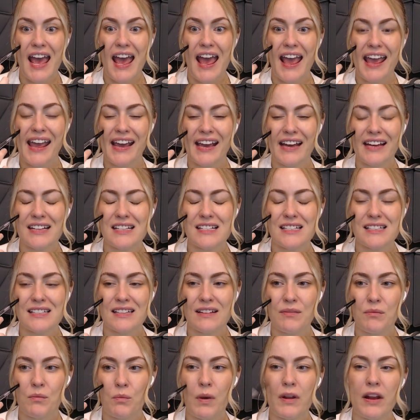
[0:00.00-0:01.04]
And
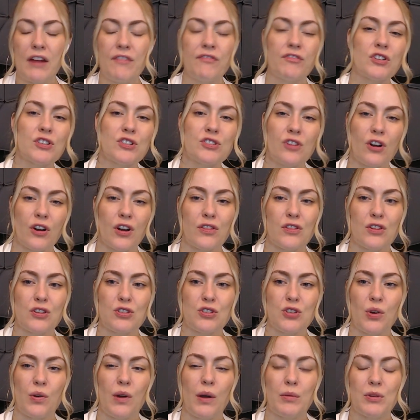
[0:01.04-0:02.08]
when I first started the
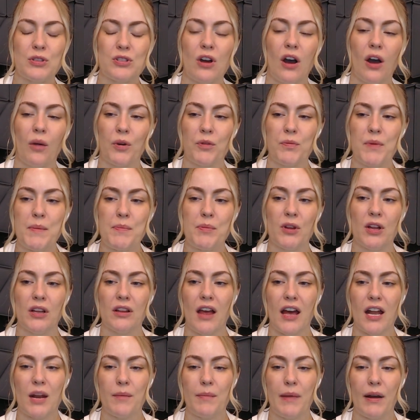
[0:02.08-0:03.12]
show, I would talk with people a
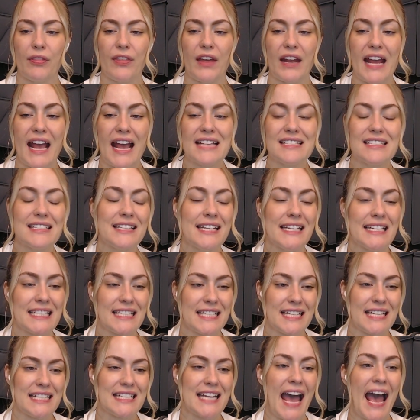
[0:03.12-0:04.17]
lot about that
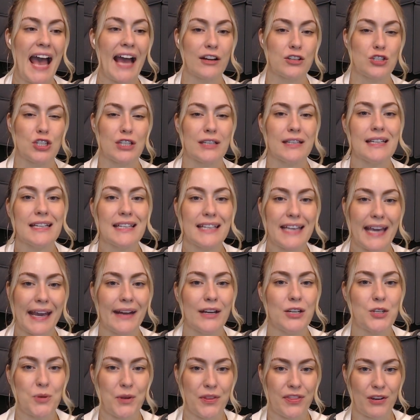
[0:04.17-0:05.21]
hesitancy to actually
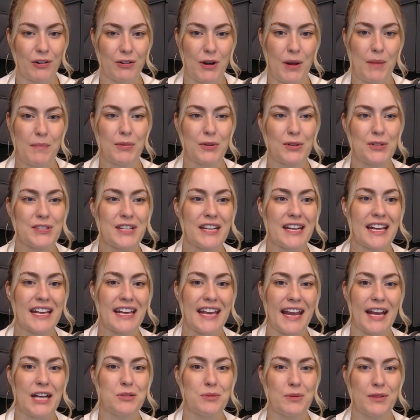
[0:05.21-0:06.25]
engage with their numbers and
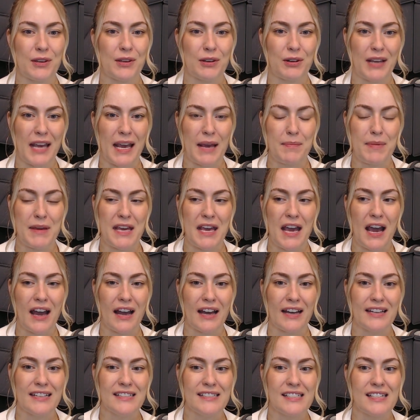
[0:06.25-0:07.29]
engage with their
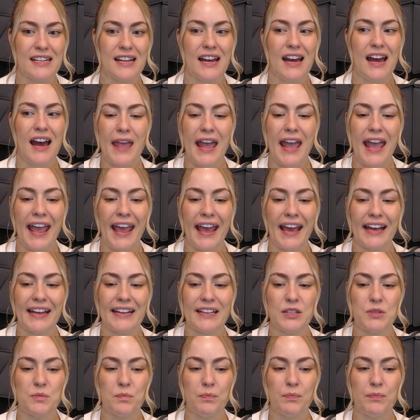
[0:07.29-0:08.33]
KPIs.
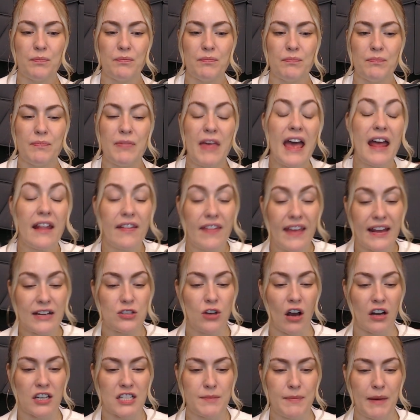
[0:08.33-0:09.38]
And then they
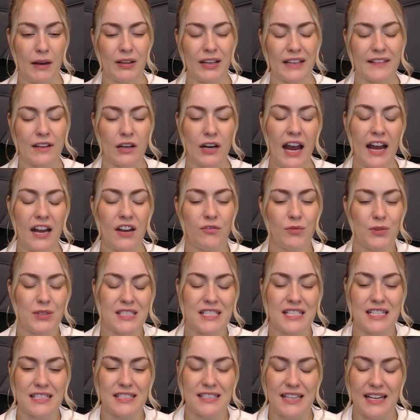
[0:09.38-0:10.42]
talked about like there kind of was
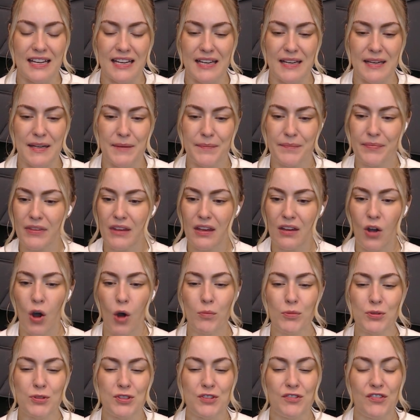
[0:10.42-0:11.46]
this like
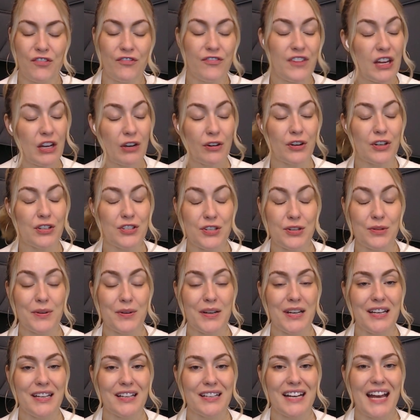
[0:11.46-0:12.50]
almost fear to do
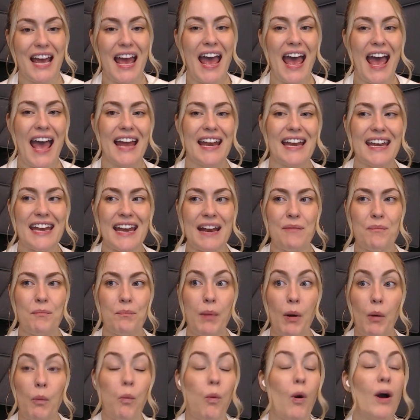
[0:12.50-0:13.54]
it. And
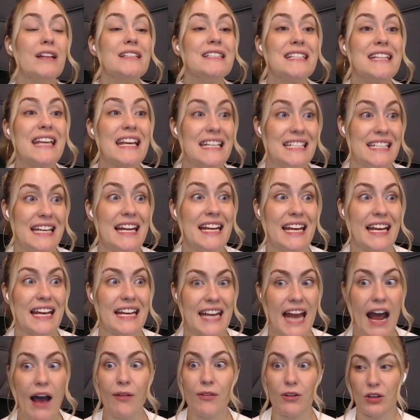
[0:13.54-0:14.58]
but once they did it,
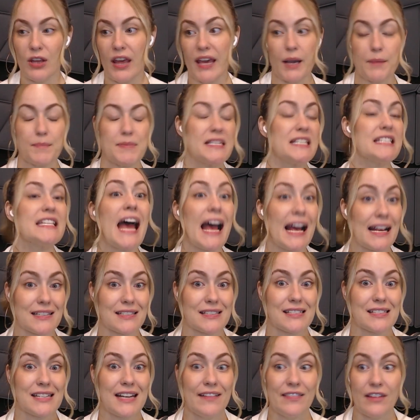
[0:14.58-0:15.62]
now they're like
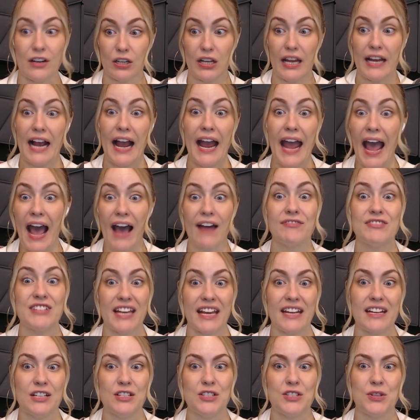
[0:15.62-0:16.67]
obsessed and they're like, I have to
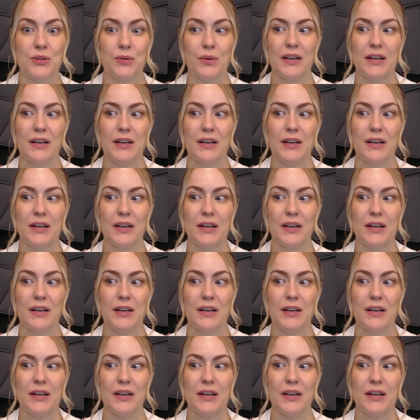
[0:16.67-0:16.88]
get into